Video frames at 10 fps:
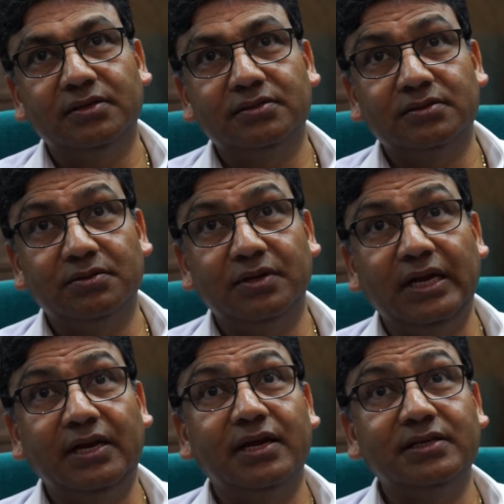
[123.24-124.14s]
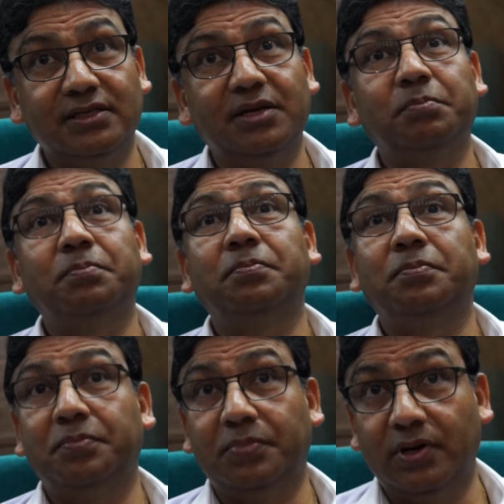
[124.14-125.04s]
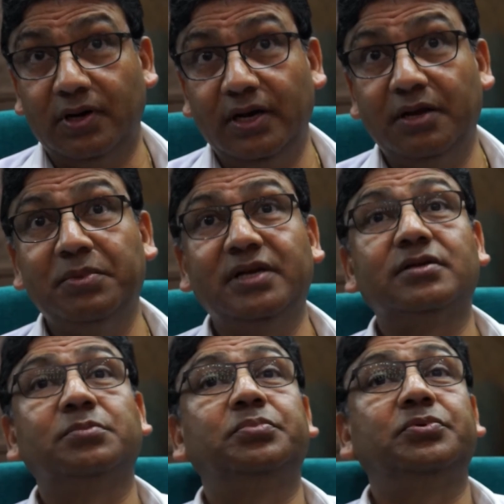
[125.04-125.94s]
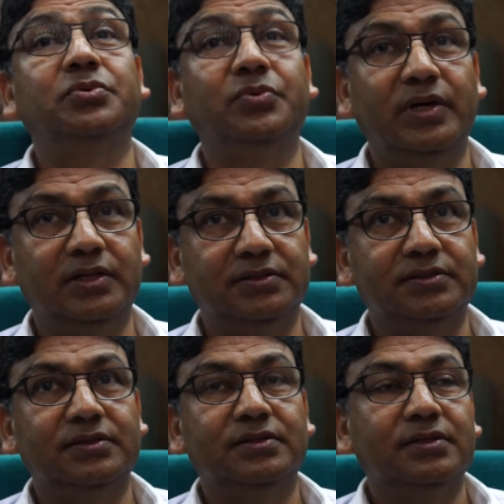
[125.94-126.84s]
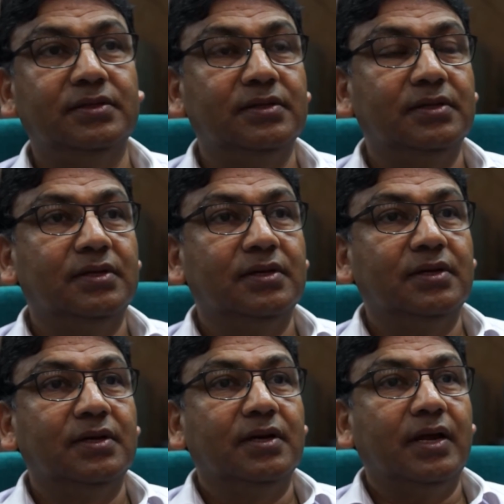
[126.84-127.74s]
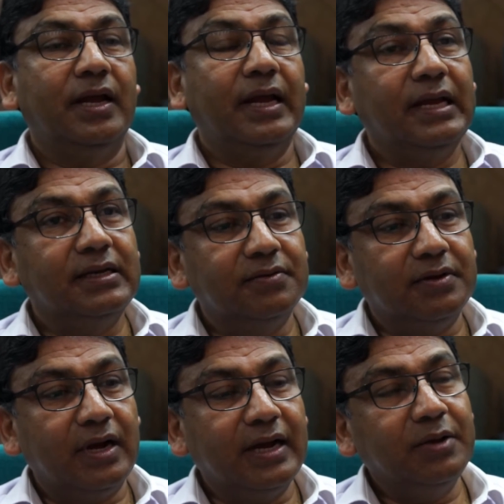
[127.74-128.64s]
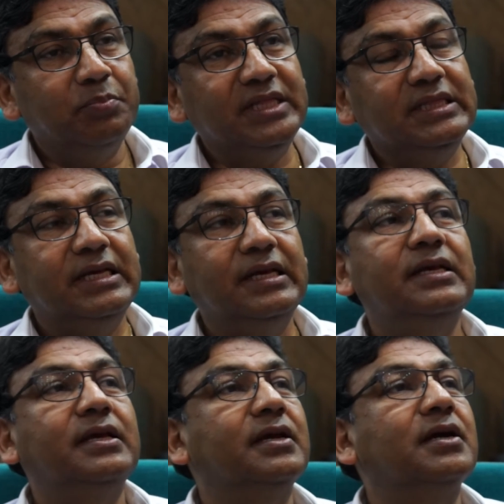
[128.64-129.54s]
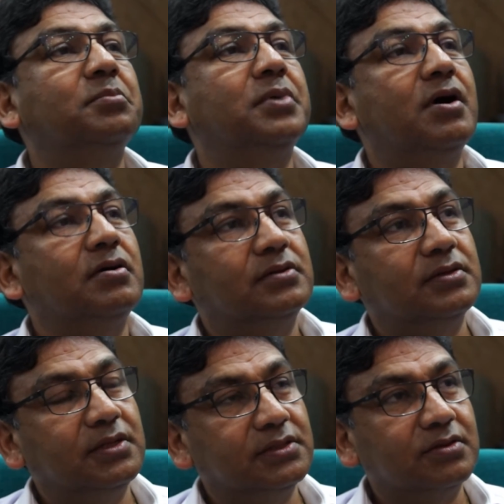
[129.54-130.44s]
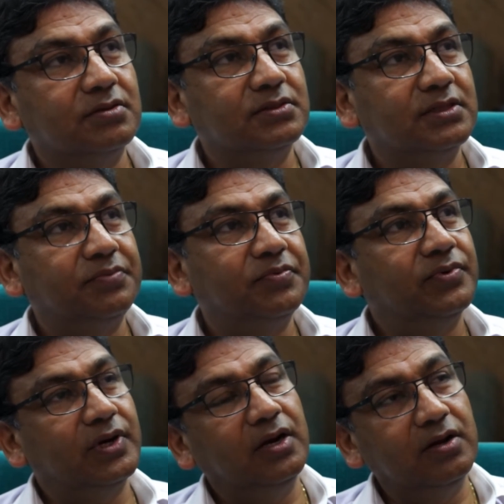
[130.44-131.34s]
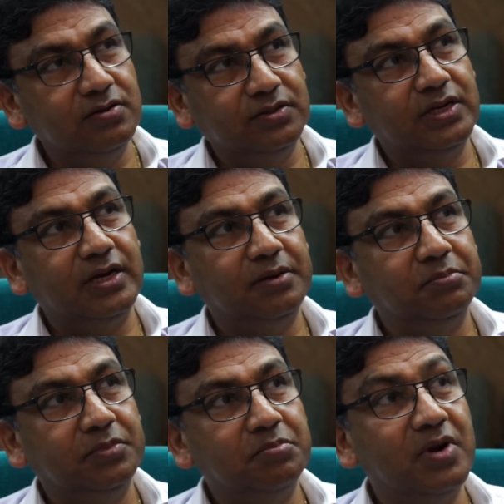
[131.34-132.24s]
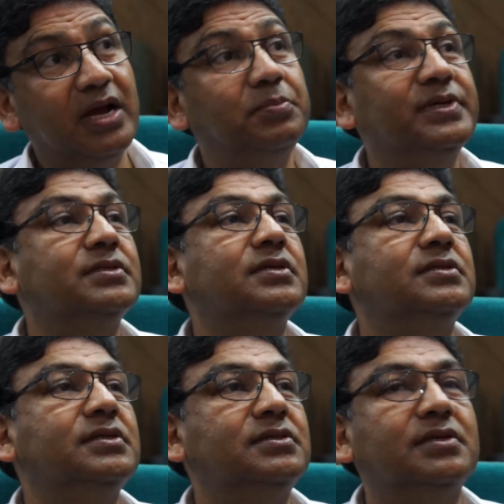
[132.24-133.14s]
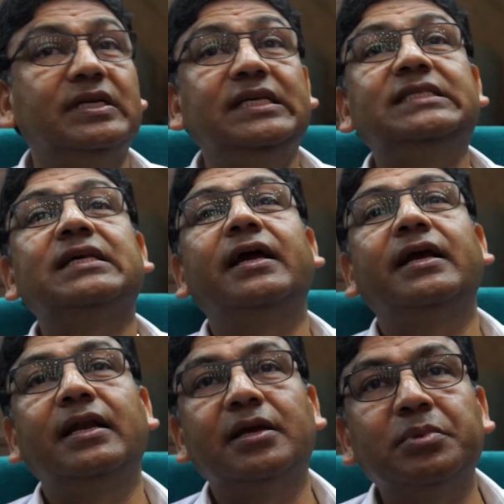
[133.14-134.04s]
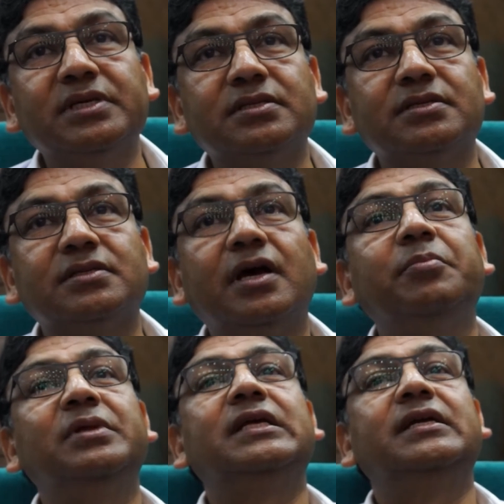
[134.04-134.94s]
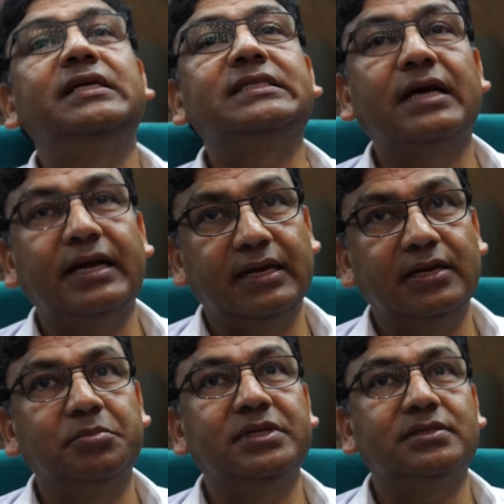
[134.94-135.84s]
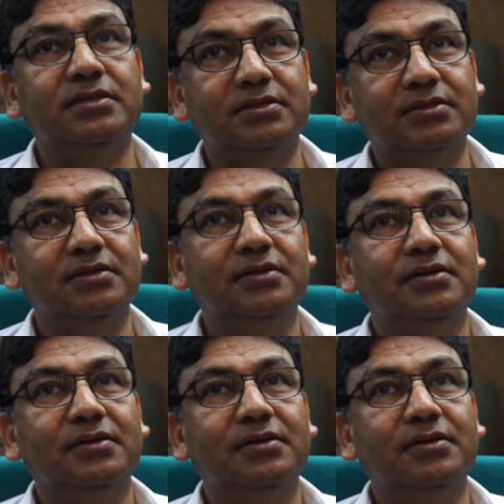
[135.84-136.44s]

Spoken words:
So it has a Parliament approval. And I have been thinking about this concept for a long time. My business is recycling business. I'm in the recycling business.